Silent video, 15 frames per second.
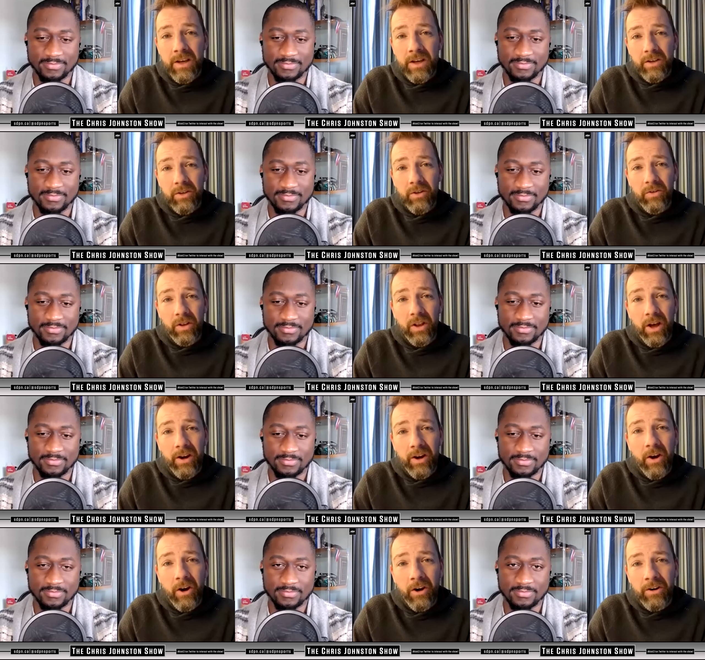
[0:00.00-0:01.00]
Speaker 1: there's a lot
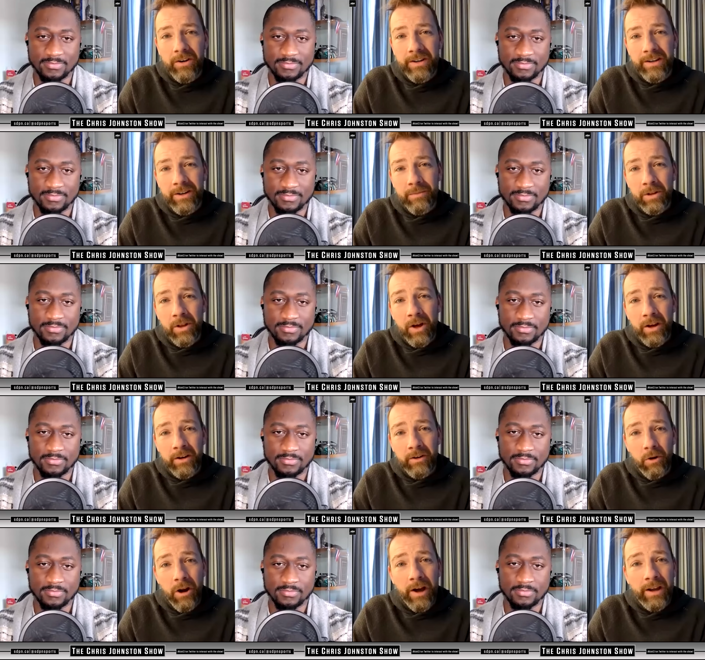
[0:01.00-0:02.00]
of heart in him, a lot of
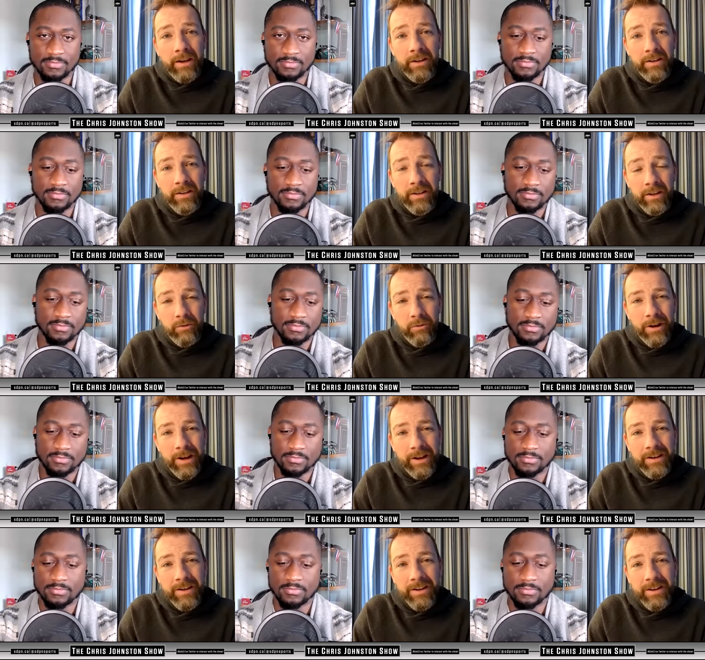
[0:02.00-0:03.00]
grind and
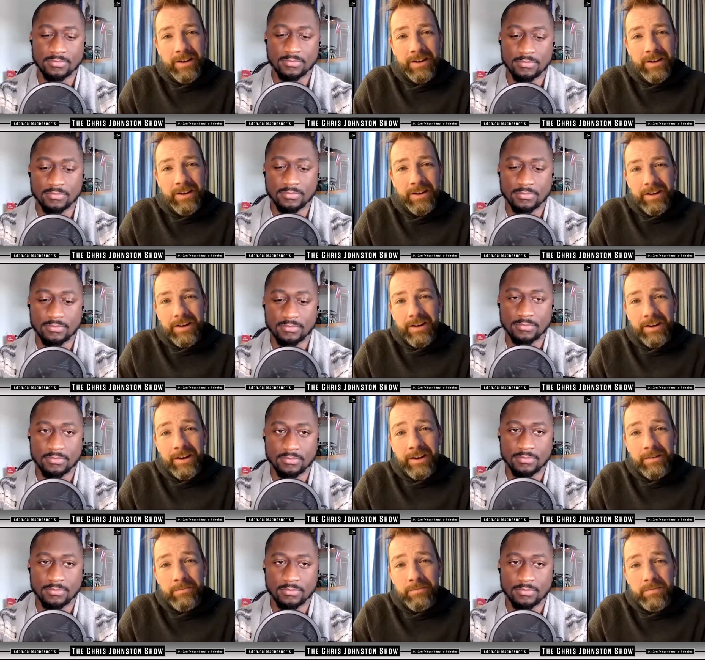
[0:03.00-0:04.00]
grit.
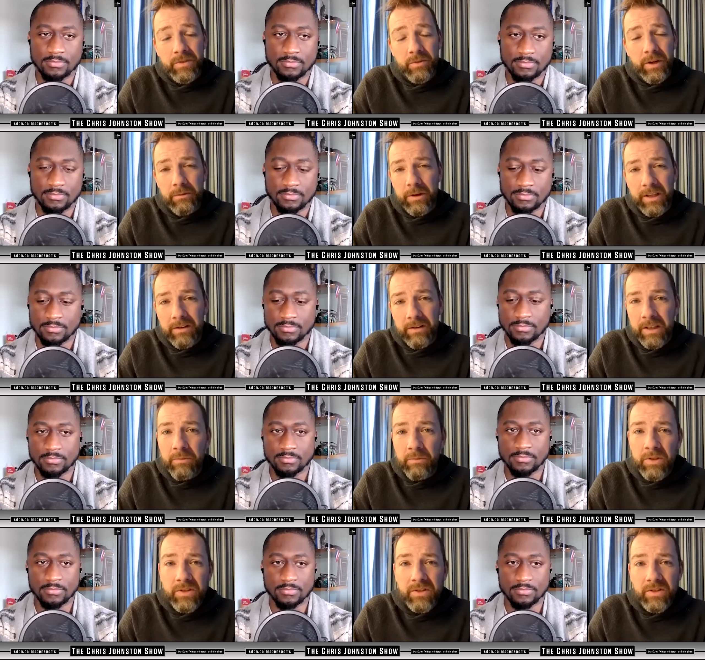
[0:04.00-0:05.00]
Um, so anyway, he, he
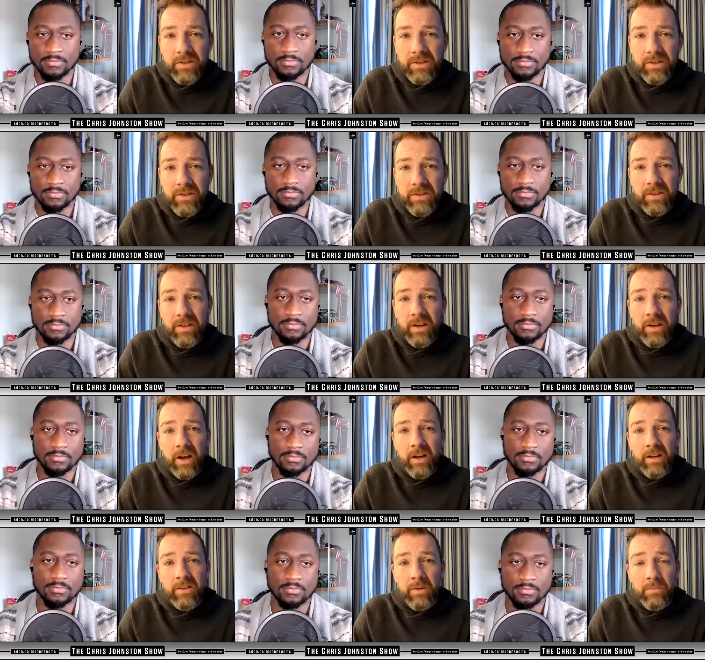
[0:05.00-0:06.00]
was.
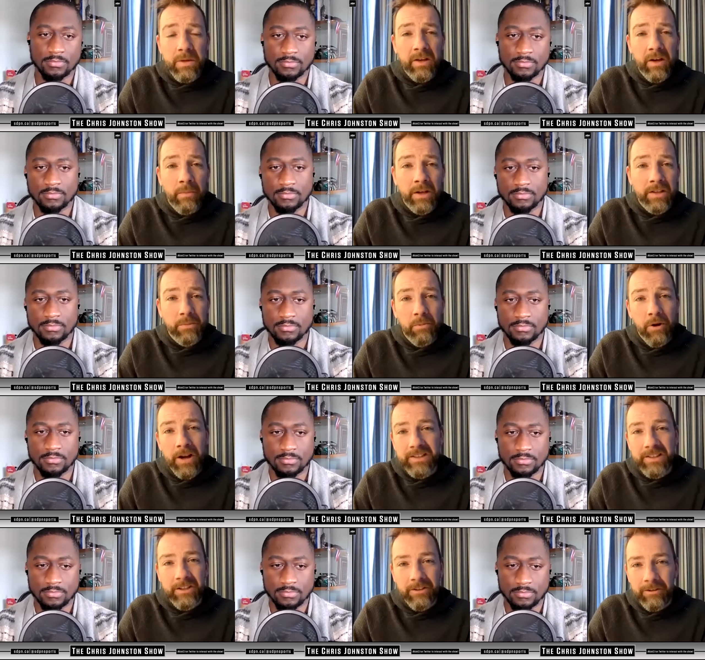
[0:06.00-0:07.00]
To me, I'm not surprised
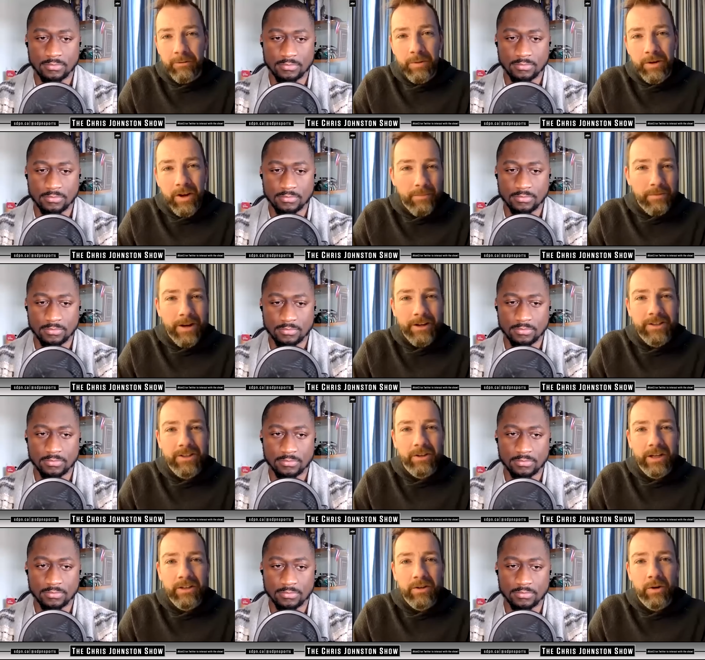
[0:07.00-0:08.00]
to hear he would become an N H L
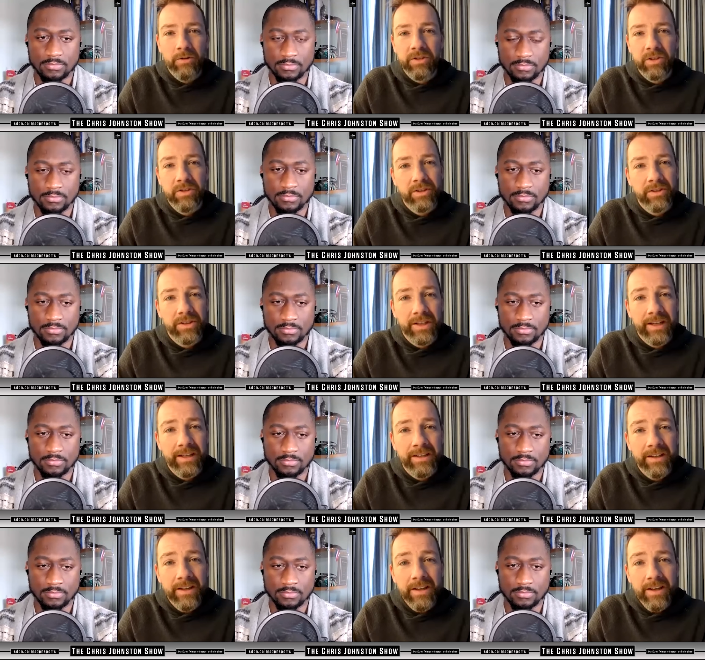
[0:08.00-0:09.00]
head coach. It's just that
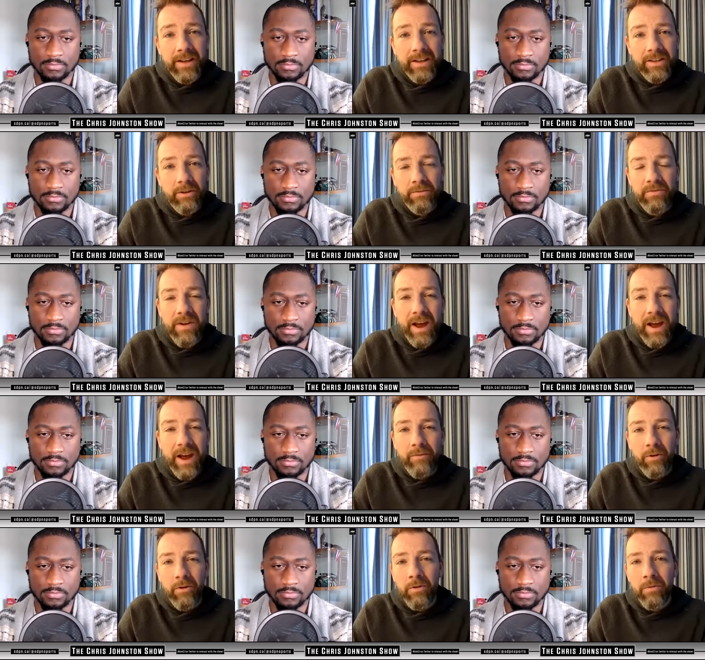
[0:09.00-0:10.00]
to have
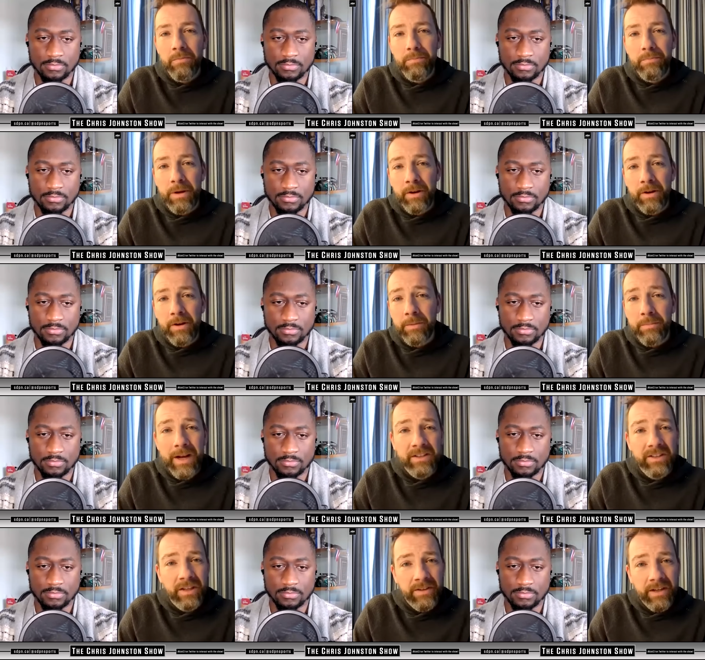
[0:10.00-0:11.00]
never been on the
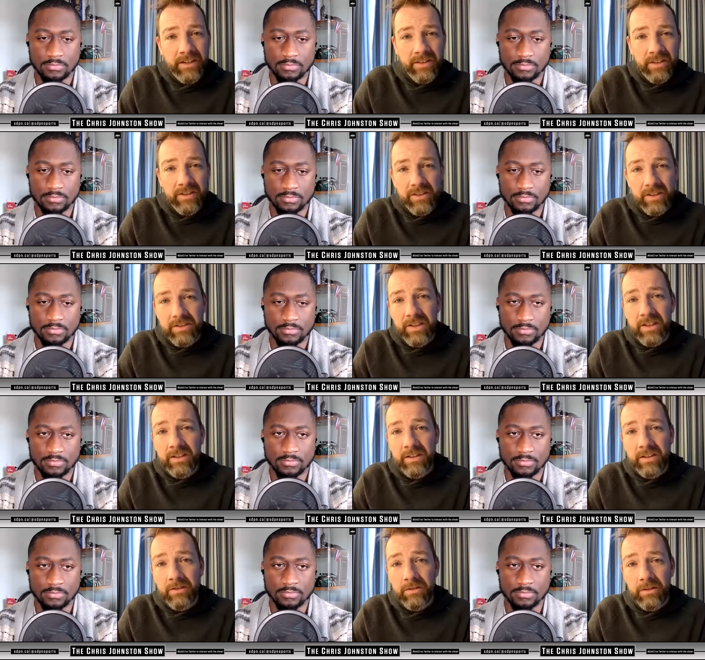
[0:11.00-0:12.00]
bench, even as an assistant,
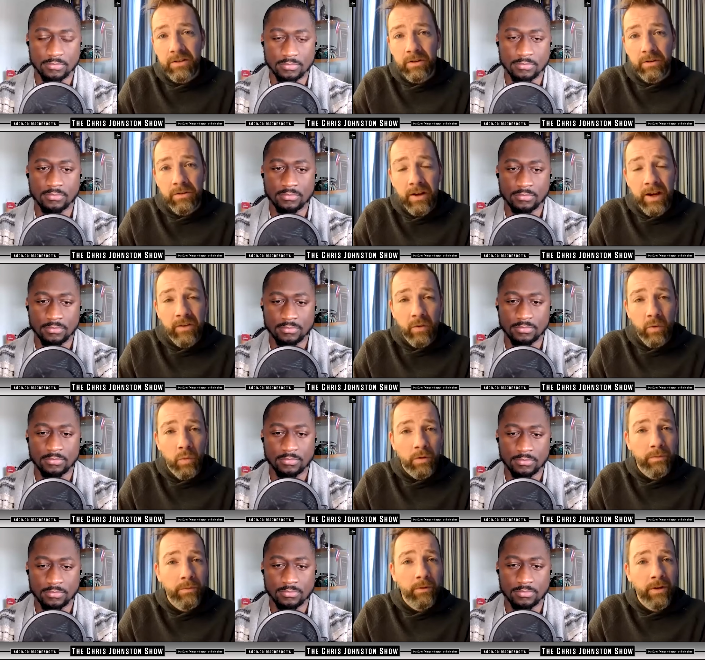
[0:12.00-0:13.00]
to you know, hasn't
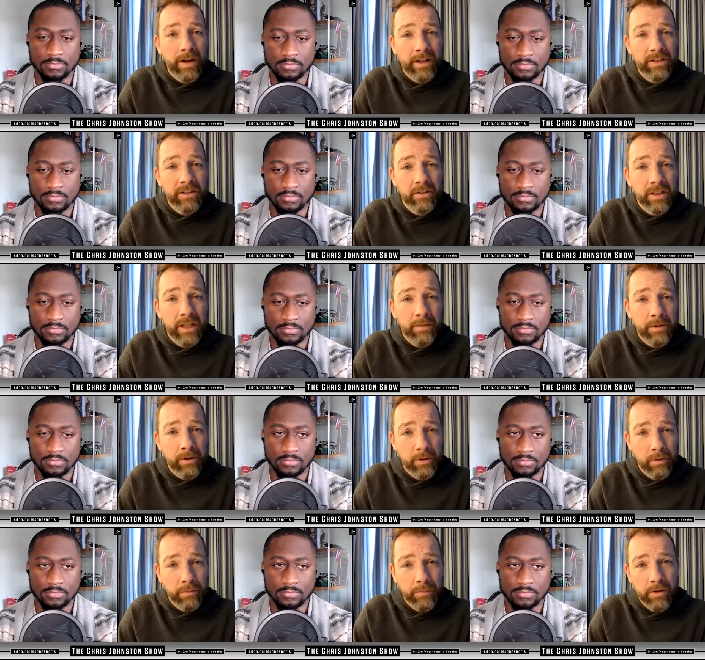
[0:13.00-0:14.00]
worked for an N H L team. I know he
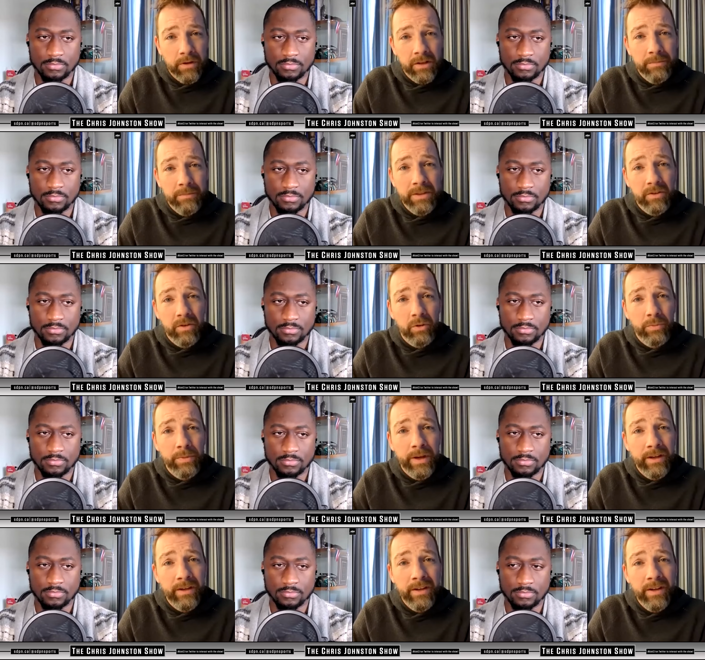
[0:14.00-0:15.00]
worked for Columbus a little
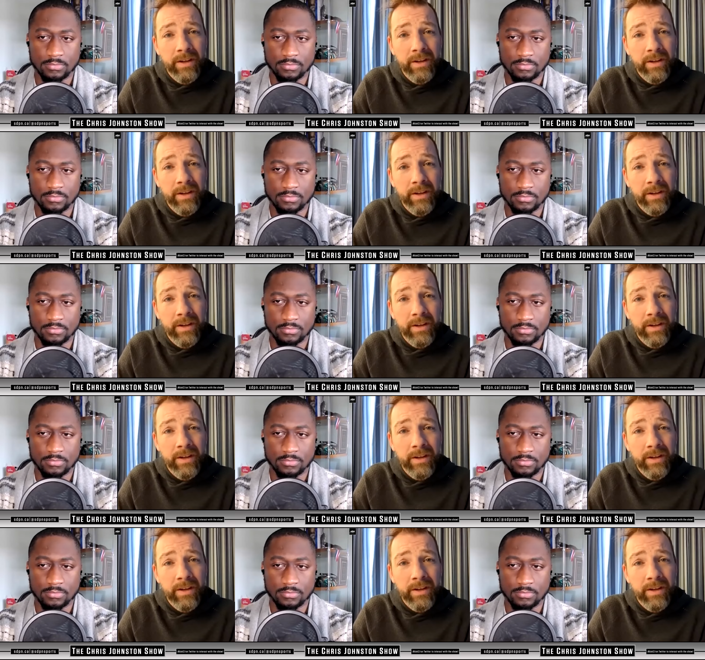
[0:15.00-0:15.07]
bit,